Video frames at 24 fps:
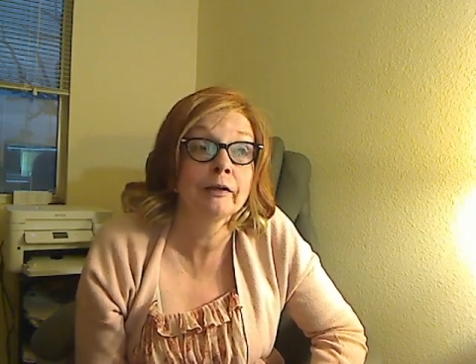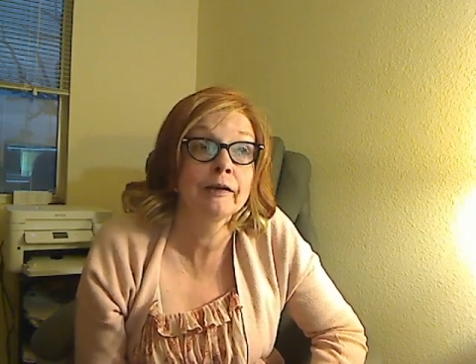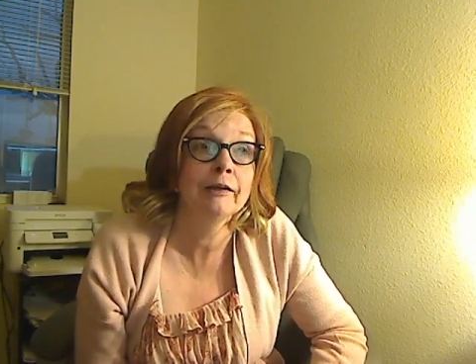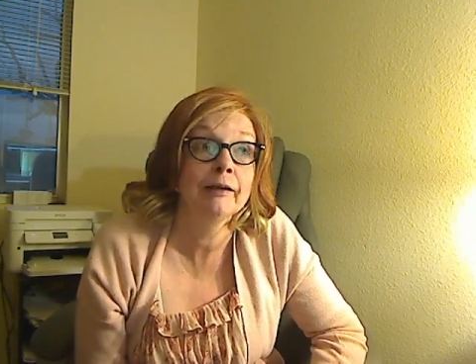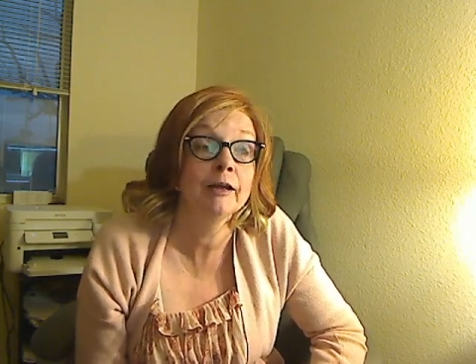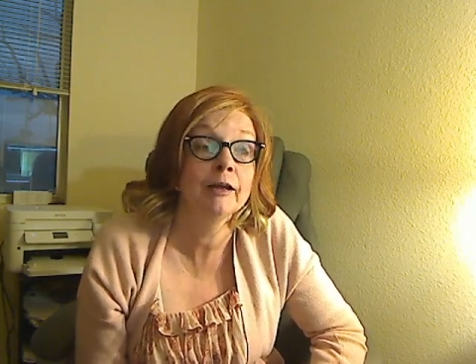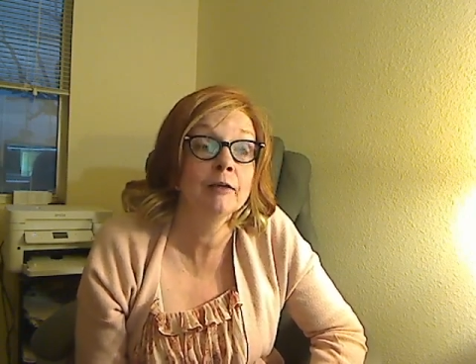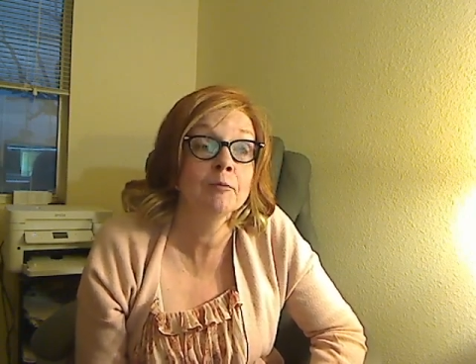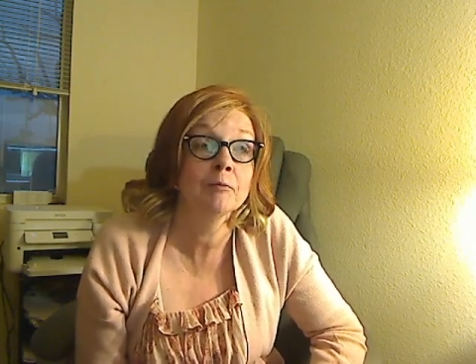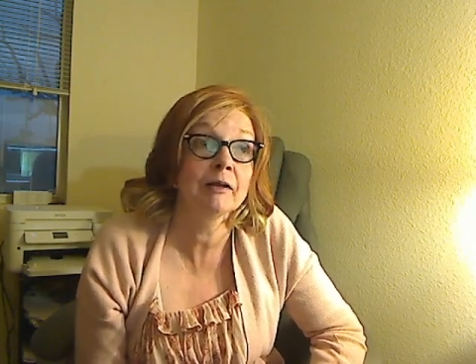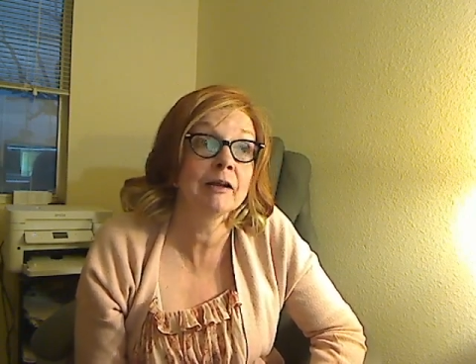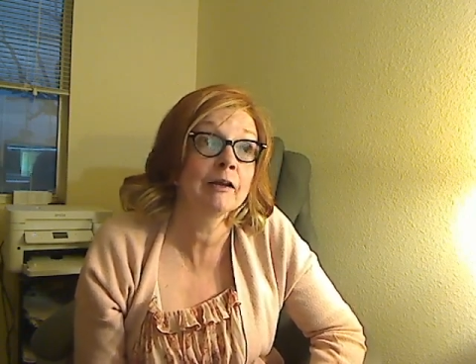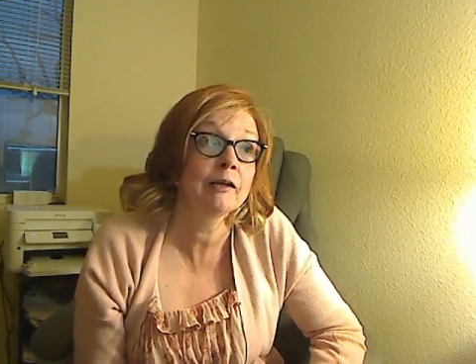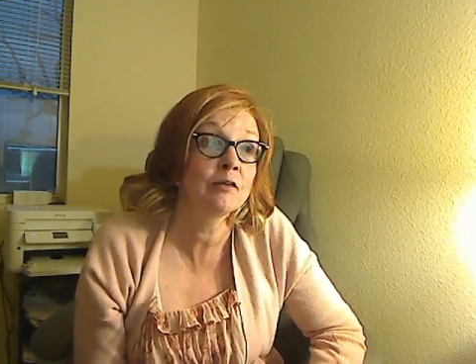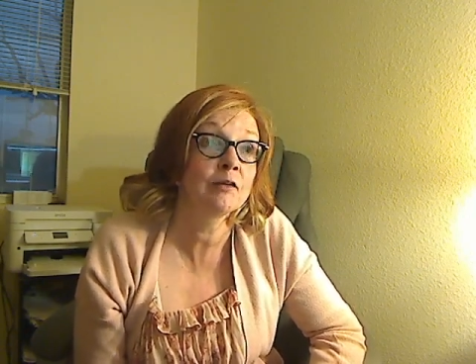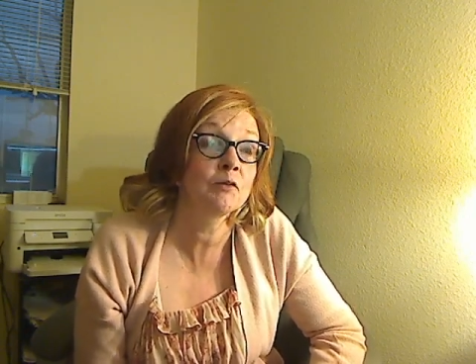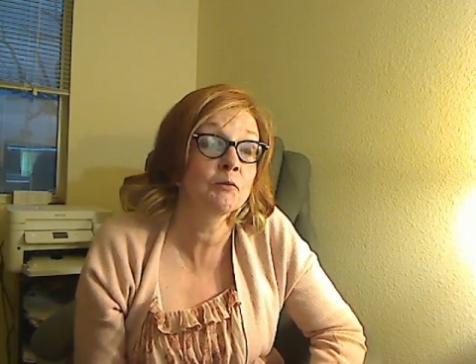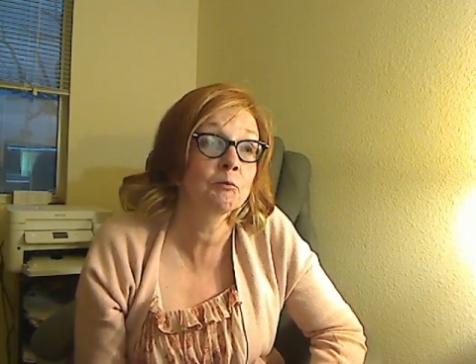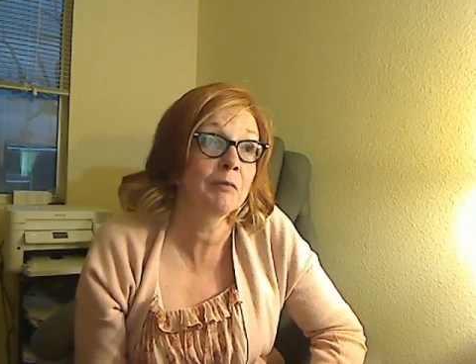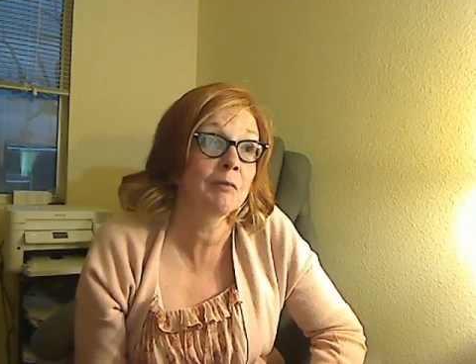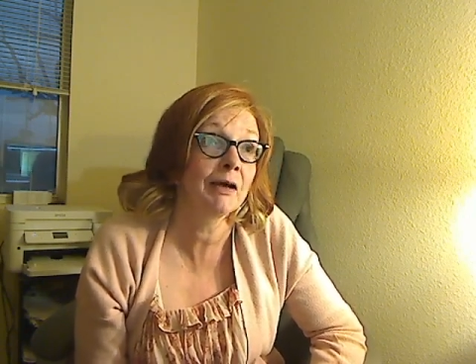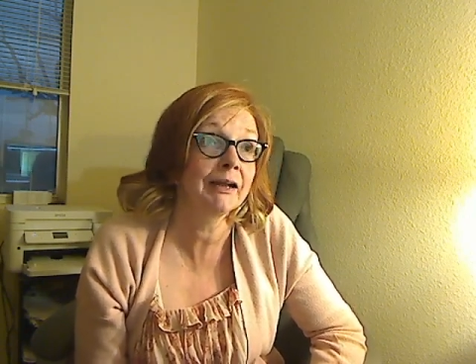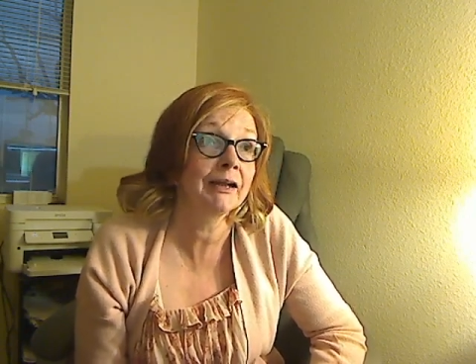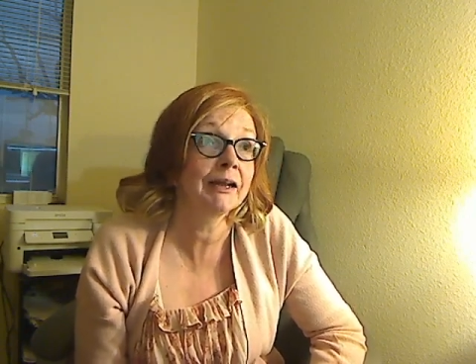him and his
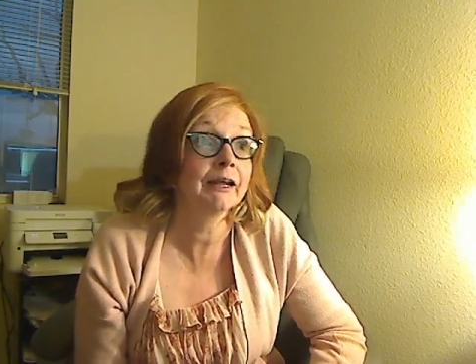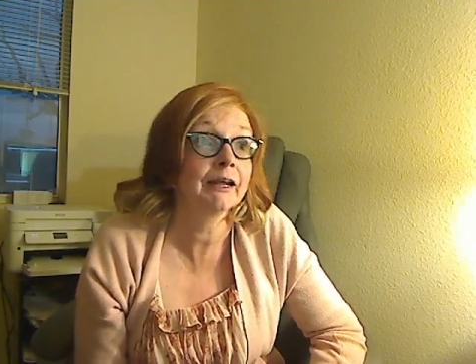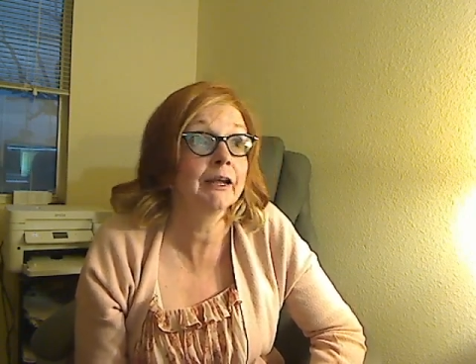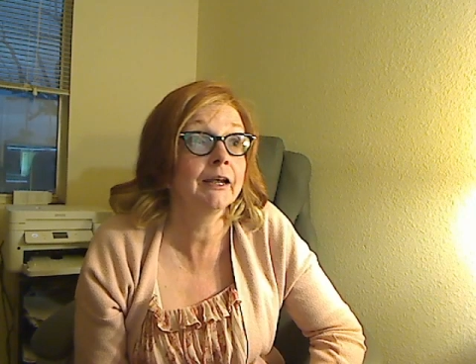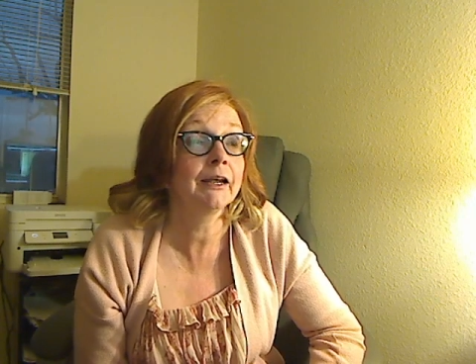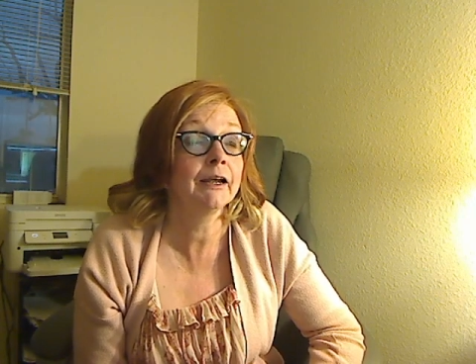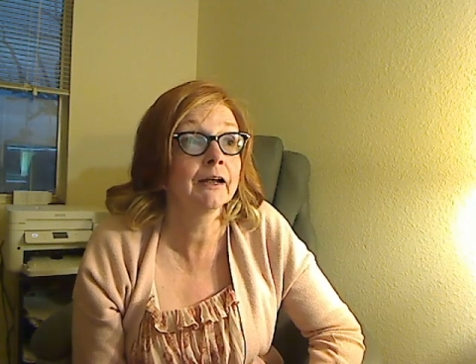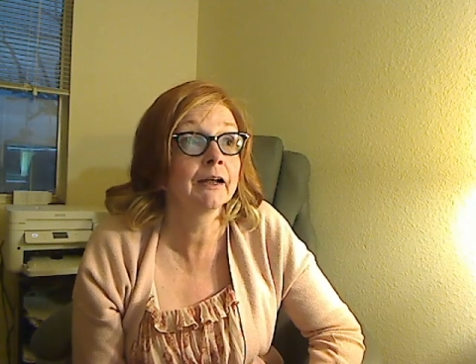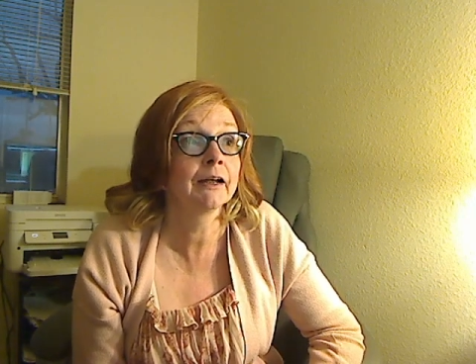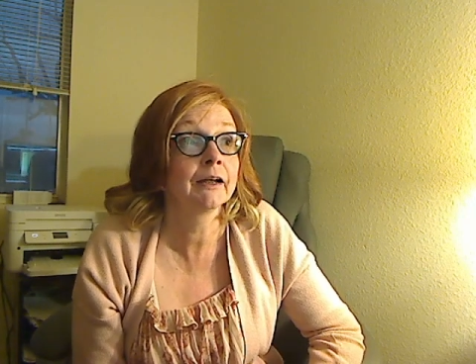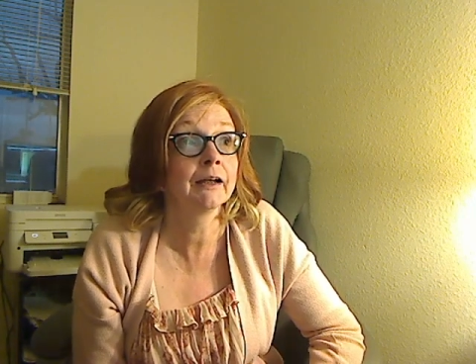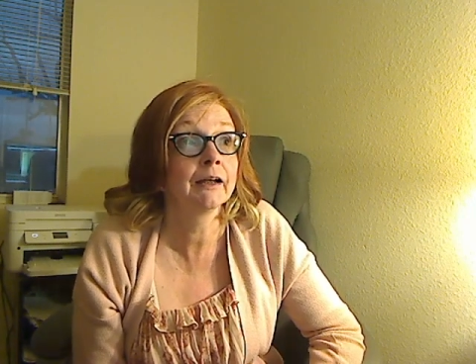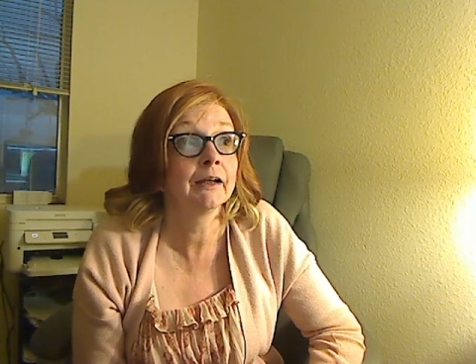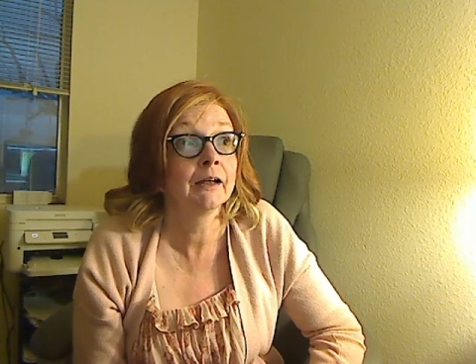buddy,